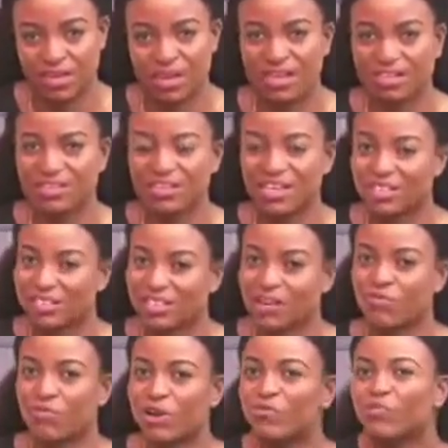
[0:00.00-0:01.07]
is such that
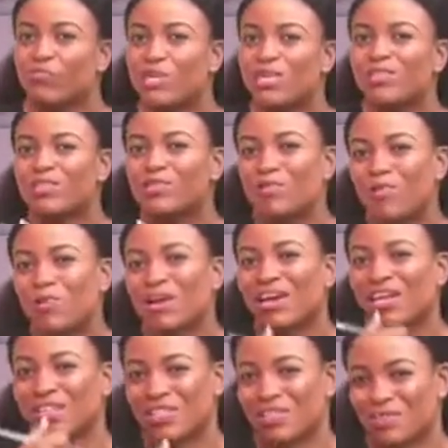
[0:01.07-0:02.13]
when we talk
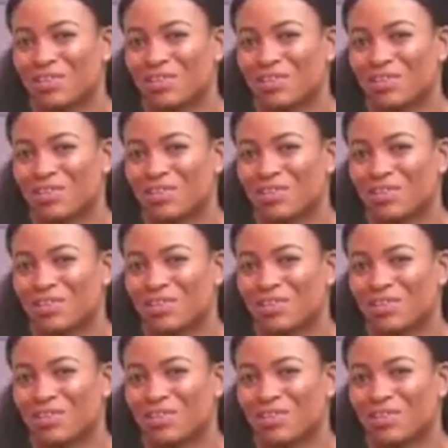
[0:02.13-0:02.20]
and